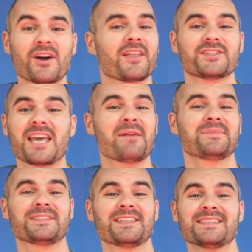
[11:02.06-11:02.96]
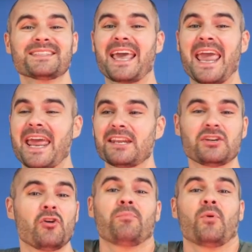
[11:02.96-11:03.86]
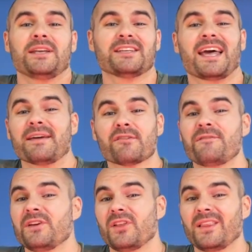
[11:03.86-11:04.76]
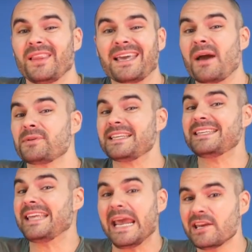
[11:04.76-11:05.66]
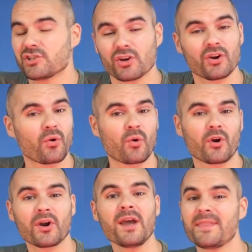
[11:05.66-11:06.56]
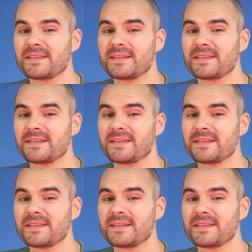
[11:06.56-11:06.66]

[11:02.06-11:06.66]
college campuses, and at no point did I ever feel like I was in danger or